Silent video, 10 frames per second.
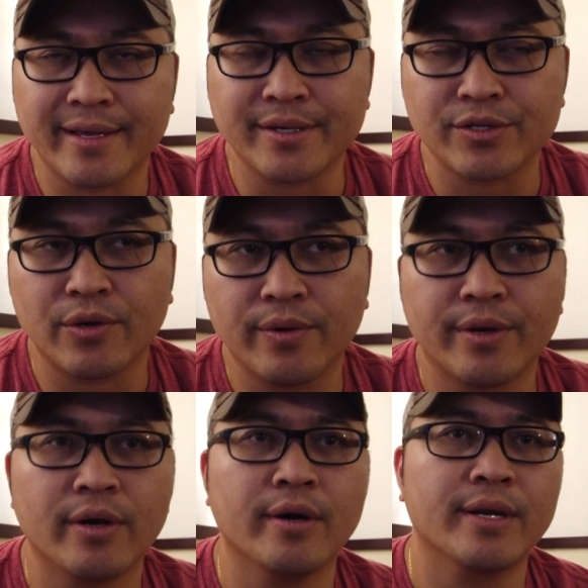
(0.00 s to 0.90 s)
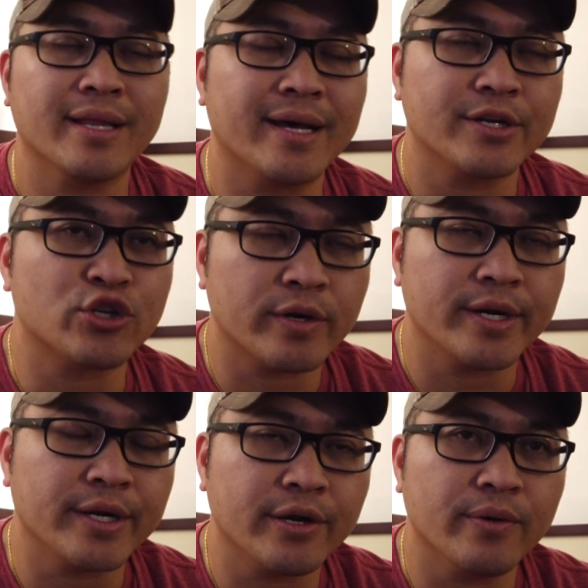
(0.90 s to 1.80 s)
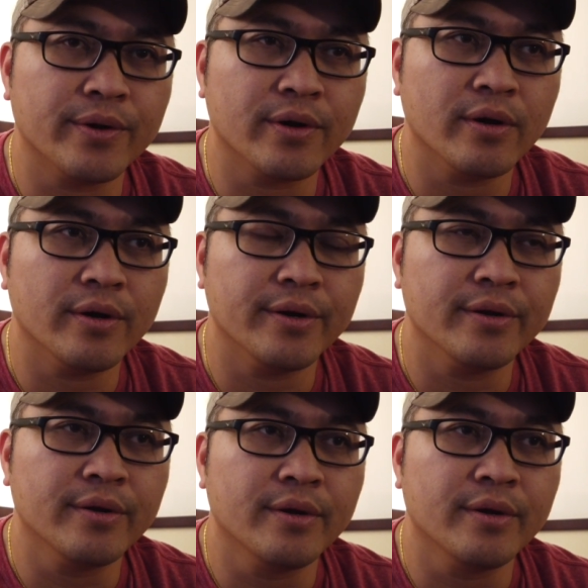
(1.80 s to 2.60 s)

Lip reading: of things going on, a lot of training going on.